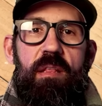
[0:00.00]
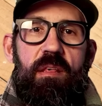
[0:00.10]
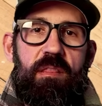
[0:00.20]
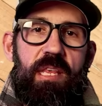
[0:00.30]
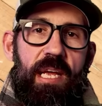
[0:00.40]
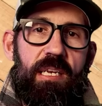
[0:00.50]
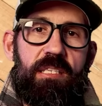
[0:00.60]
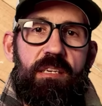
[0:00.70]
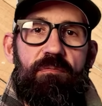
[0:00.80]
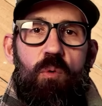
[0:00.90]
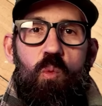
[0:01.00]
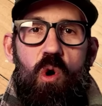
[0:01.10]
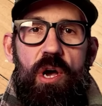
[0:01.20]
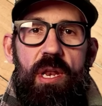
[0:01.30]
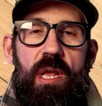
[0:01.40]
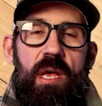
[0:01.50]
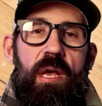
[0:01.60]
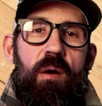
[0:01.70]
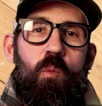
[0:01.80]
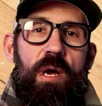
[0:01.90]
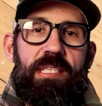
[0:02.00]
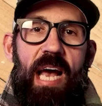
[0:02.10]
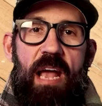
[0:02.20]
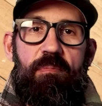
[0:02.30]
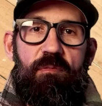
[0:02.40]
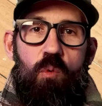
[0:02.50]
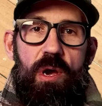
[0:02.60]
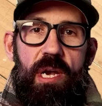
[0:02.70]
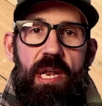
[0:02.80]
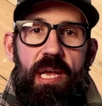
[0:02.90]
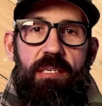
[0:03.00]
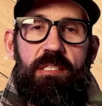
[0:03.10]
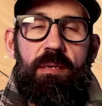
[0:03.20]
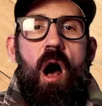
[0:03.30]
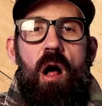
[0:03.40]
the thickness of the wood, what type of wood it is.